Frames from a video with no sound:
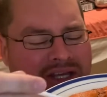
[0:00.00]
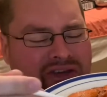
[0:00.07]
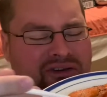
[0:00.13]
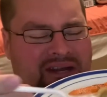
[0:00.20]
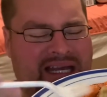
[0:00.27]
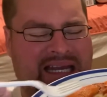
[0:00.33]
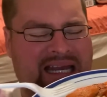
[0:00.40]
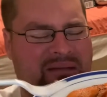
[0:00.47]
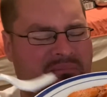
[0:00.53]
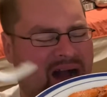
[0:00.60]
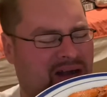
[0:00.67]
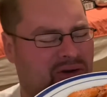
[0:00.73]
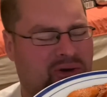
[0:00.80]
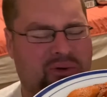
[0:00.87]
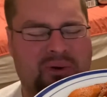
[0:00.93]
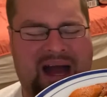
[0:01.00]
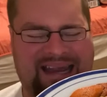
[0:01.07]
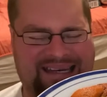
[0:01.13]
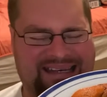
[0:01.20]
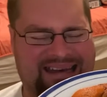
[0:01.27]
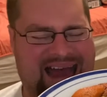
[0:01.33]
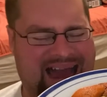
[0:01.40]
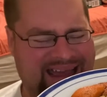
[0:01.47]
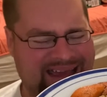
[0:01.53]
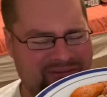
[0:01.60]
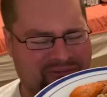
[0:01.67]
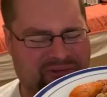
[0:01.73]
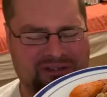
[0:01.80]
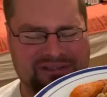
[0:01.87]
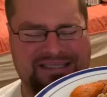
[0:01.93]
you're eating mangú at night
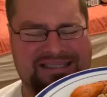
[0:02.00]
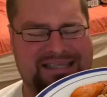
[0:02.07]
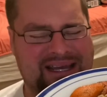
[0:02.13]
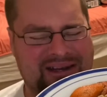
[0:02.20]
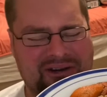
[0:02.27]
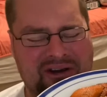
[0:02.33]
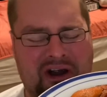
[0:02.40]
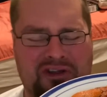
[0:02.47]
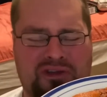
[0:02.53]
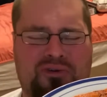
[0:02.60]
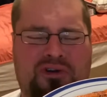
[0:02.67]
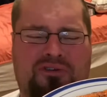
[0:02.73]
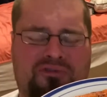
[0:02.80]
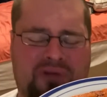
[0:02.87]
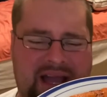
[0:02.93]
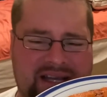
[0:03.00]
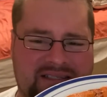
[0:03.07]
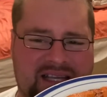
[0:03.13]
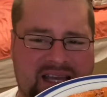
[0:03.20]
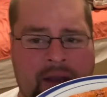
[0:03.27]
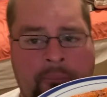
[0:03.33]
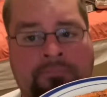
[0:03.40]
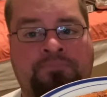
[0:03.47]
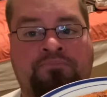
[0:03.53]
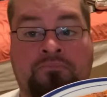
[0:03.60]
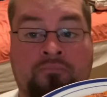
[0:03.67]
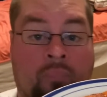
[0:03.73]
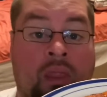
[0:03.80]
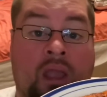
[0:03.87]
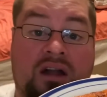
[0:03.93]
for dinner? Are you crazy?
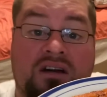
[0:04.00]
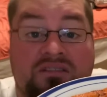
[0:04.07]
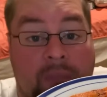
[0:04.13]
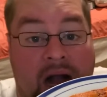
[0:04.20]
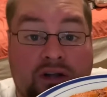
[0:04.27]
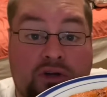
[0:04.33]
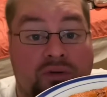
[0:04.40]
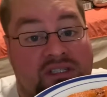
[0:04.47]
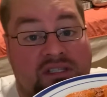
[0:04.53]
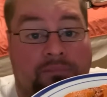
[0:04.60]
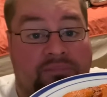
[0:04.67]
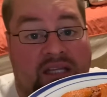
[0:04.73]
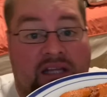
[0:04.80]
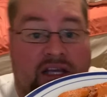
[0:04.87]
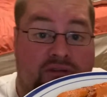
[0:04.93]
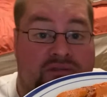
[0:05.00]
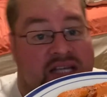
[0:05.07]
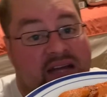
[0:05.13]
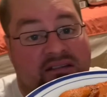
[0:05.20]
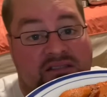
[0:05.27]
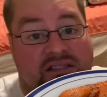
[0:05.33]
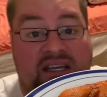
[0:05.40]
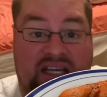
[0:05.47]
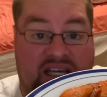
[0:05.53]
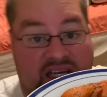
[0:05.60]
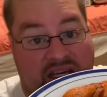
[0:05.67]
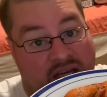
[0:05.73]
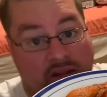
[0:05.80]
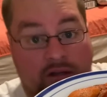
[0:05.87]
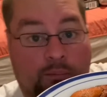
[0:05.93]
Because mangú is something that you tend to eat
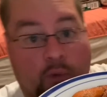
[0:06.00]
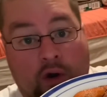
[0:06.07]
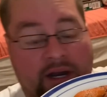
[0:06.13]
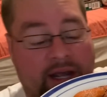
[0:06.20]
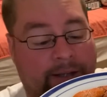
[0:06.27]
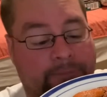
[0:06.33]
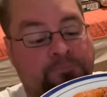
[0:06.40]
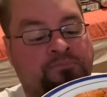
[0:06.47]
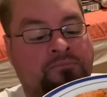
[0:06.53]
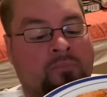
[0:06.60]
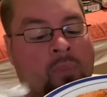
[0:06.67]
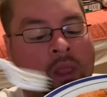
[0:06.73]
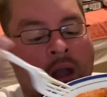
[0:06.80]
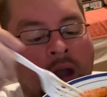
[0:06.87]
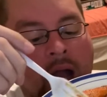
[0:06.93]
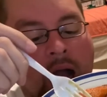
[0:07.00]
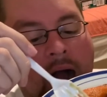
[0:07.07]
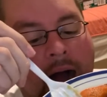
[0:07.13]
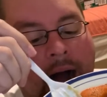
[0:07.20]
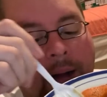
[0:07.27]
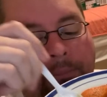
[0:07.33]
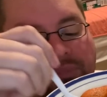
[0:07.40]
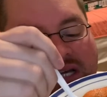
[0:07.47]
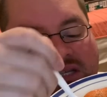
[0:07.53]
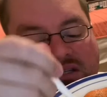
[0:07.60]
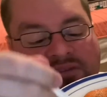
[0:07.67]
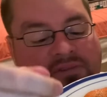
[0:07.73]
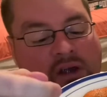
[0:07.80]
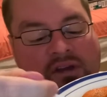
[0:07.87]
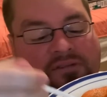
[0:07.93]
in the morning. Um, there's a
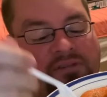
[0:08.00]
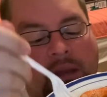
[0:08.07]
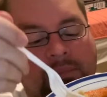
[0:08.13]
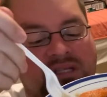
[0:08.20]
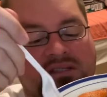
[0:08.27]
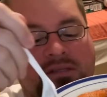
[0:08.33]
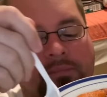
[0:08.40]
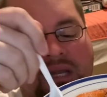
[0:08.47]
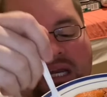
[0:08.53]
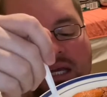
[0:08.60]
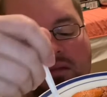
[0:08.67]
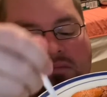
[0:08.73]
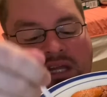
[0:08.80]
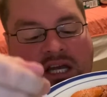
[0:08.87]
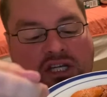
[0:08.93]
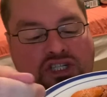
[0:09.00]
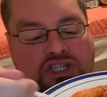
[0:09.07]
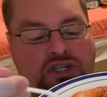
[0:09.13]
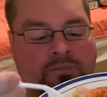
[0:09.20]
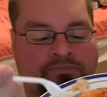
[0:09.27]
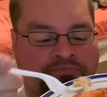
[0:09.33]
very famous Dominican dish,